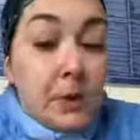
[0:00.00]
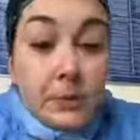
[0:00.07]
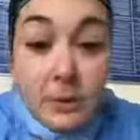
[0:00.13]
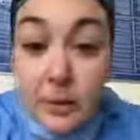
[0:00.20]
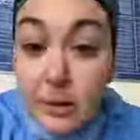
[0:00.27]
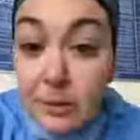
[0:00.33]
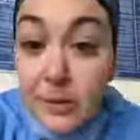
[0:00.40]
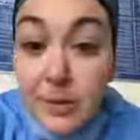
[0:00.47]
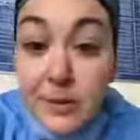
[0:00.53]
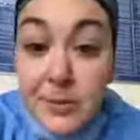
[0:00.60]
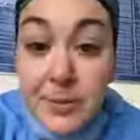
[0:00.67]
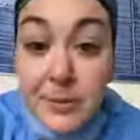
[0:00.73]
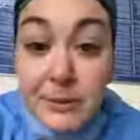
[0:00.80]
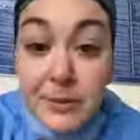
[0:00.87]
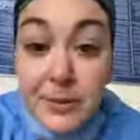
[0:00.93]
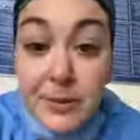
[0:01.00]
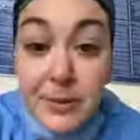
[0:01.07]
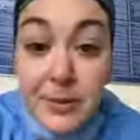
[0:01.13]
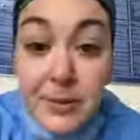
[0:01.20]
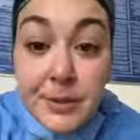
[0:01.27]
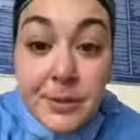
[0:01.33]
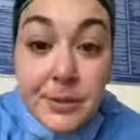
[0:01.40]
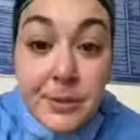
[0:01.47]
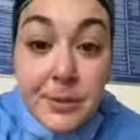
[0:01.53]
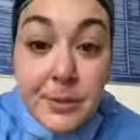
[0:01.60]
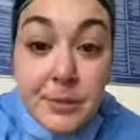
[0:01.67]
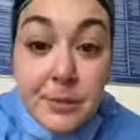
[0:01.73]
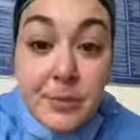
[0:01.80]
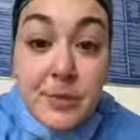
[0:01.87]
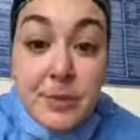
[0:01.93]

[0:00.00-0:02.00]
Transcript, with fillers: Okay, how bad's my face look? I'm just putting my